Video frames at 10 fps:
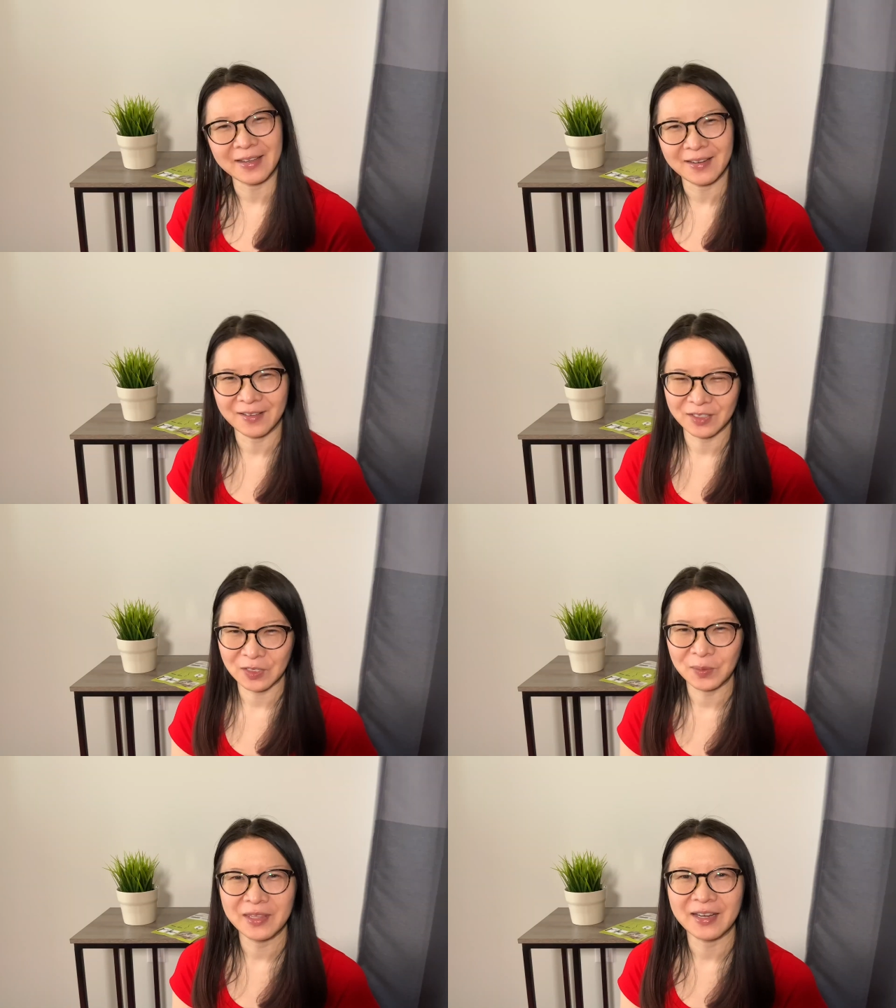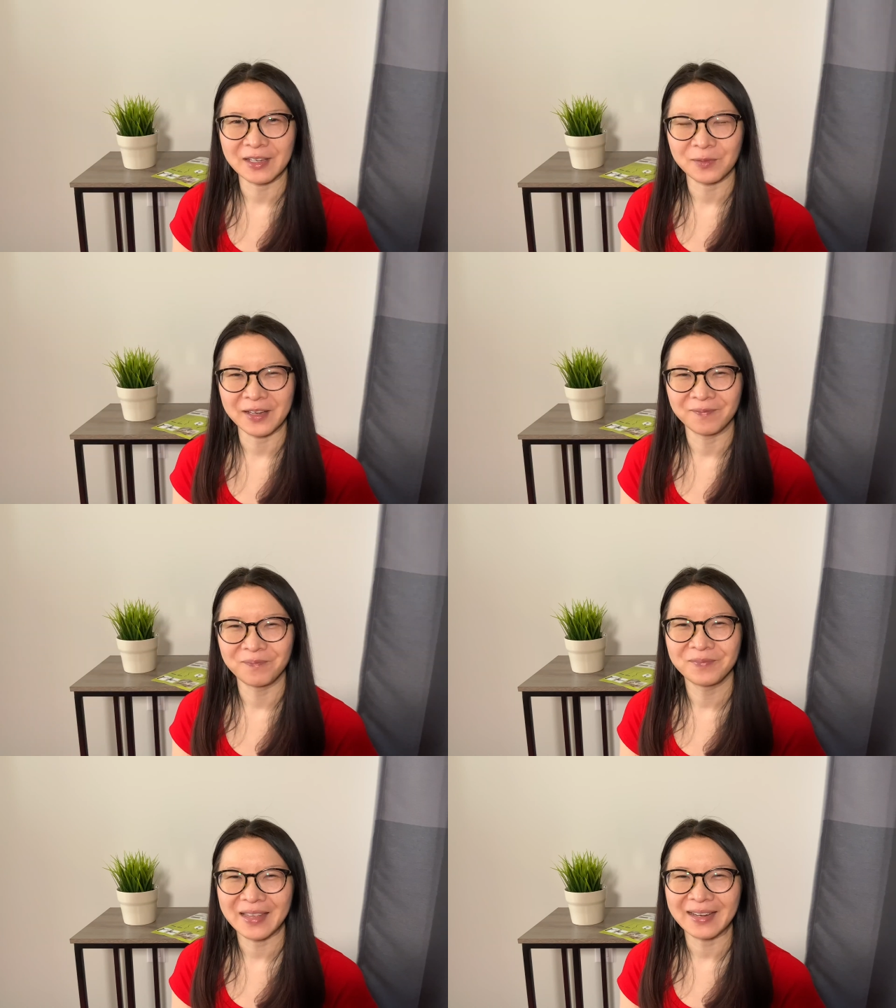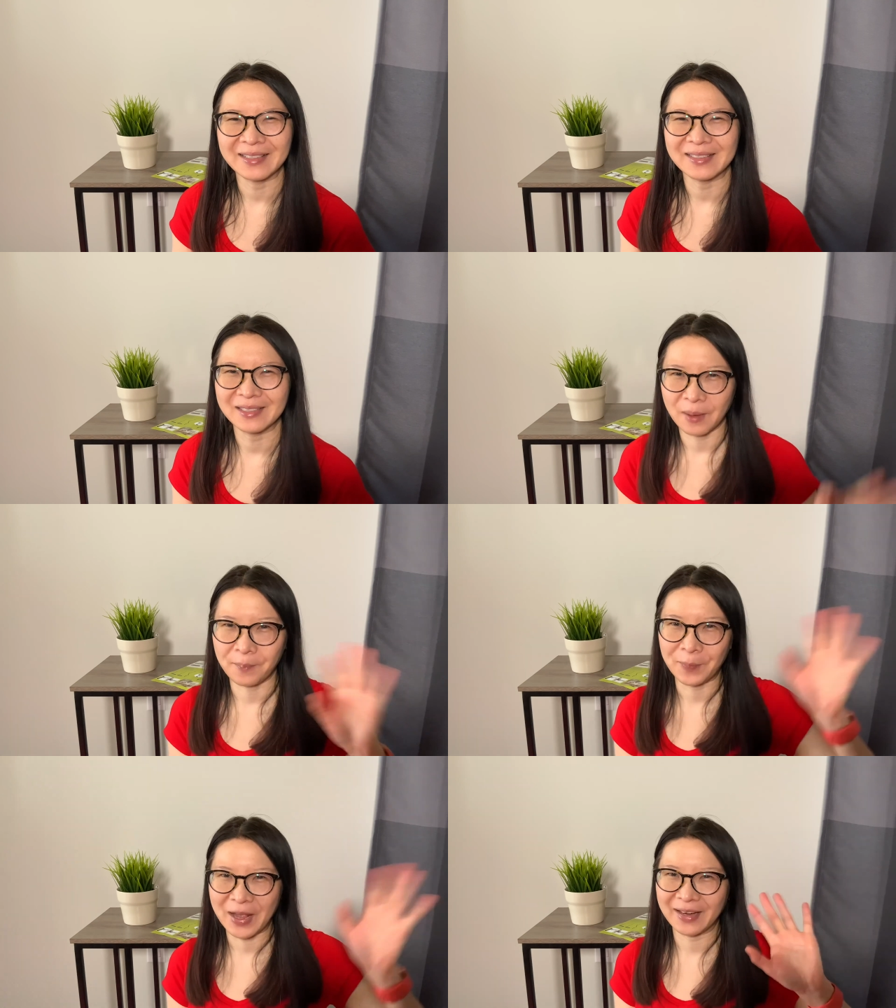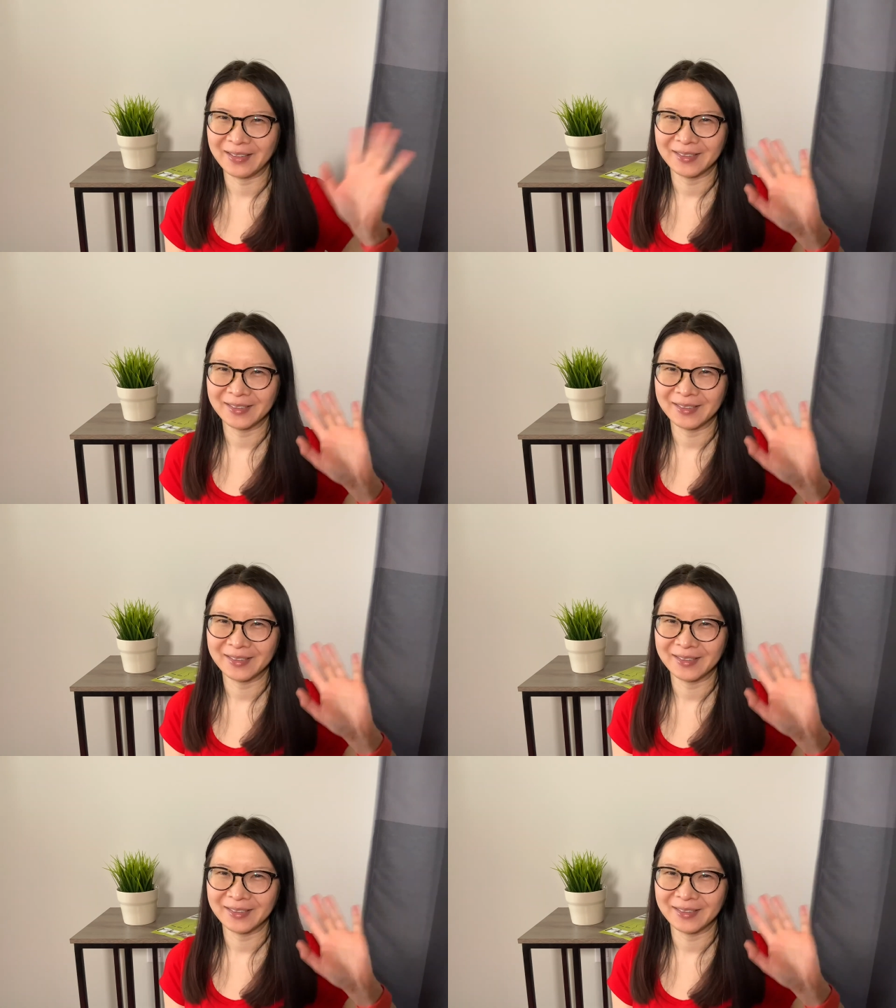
I'll see you in the next one. Thanks. Bye-bye.